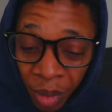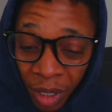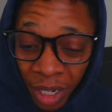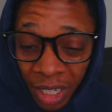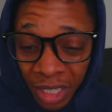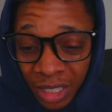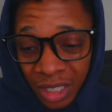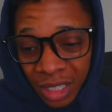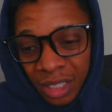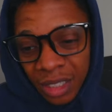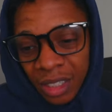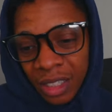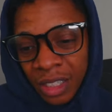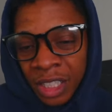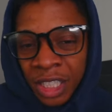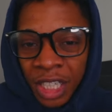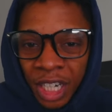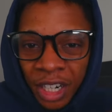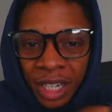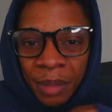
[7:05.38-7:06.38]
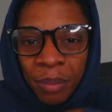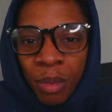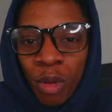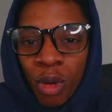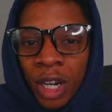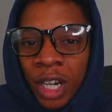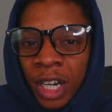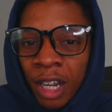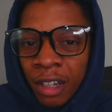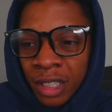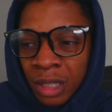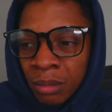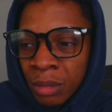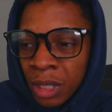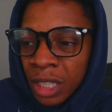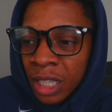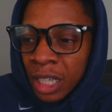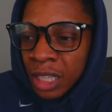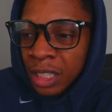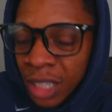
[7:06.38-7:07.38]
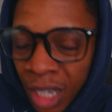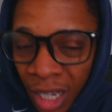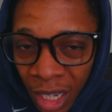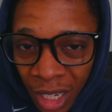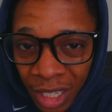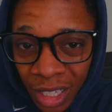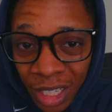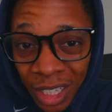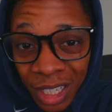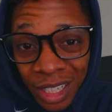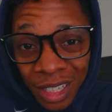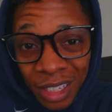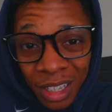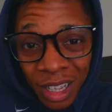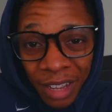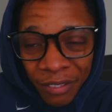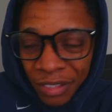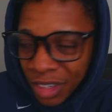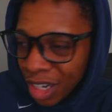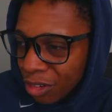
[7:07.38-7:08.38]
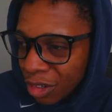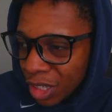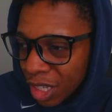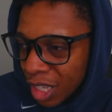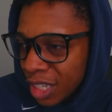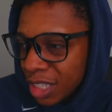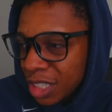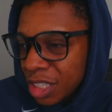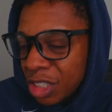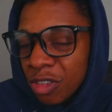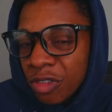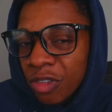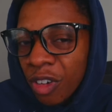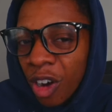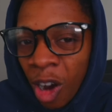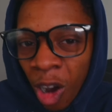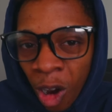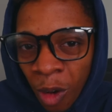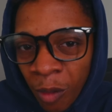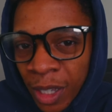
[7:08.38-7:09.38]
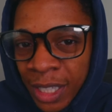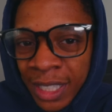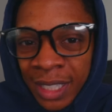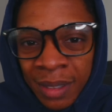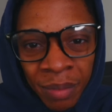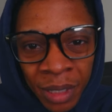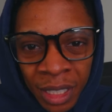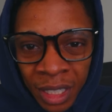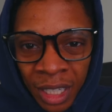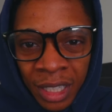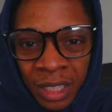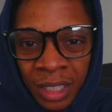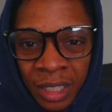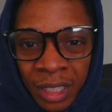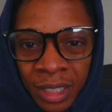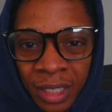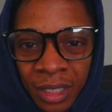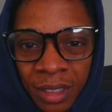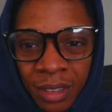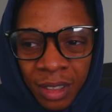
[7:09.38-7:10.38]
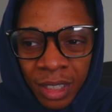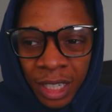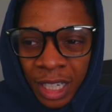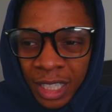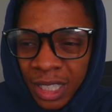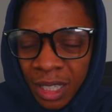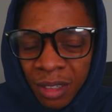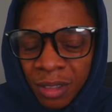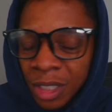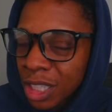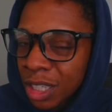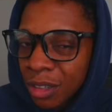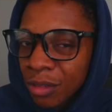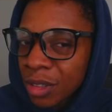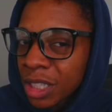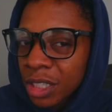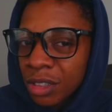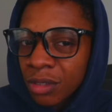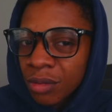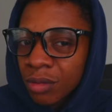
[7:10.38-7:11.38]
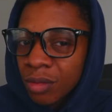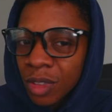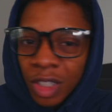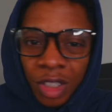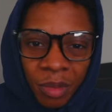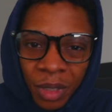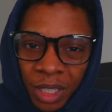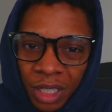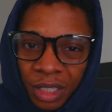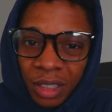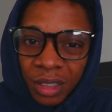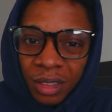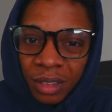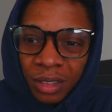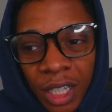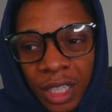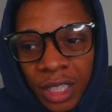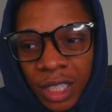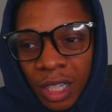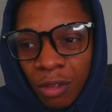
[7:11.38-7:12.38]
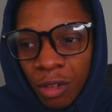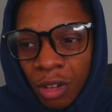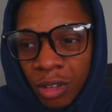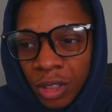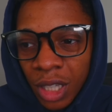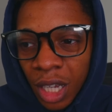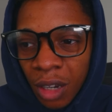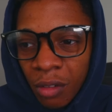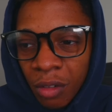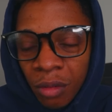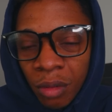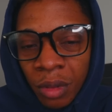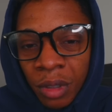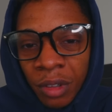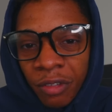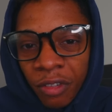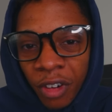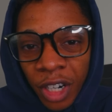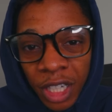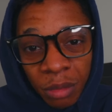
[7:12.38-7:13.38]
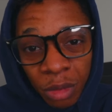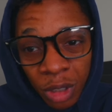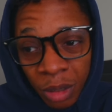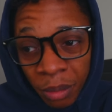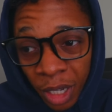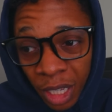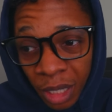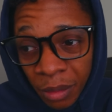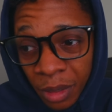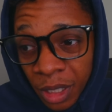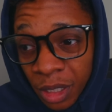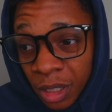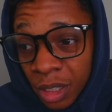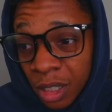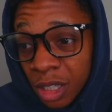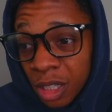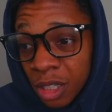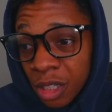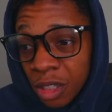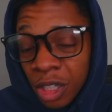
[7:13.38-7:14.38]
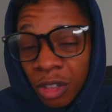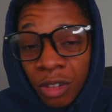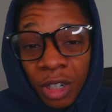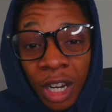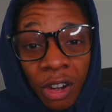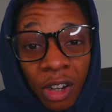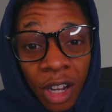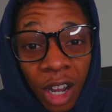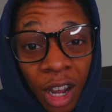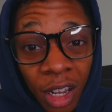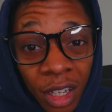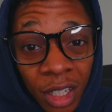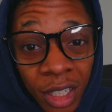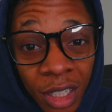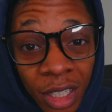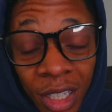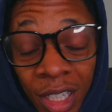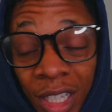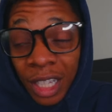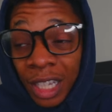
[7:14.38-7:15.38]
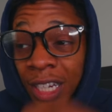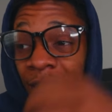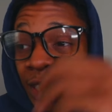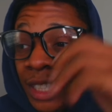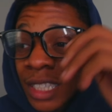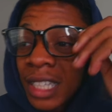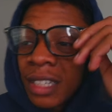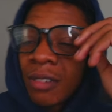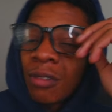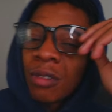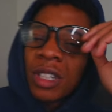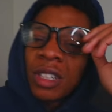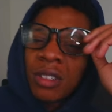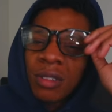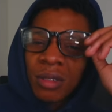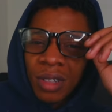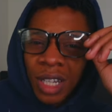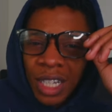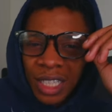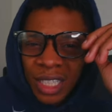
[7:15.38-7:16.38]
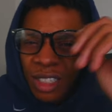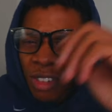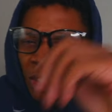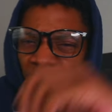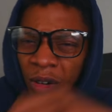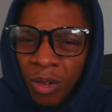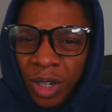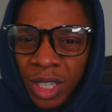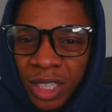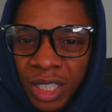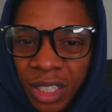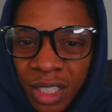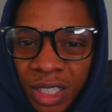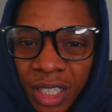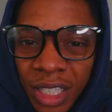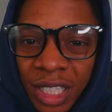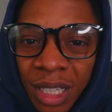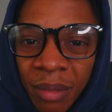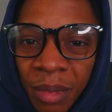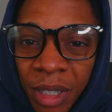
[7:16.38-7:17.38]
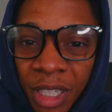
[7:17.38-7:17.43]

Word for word: But Jerry pointed out to me that, Ty, have you not realized you've always been like this? And I said, Jerry, what do you, what do you mean? He said, well, Todd, when we first moved to Miami, you were alcoholic. And I said, what do you, I said, no, I wasn't. He said,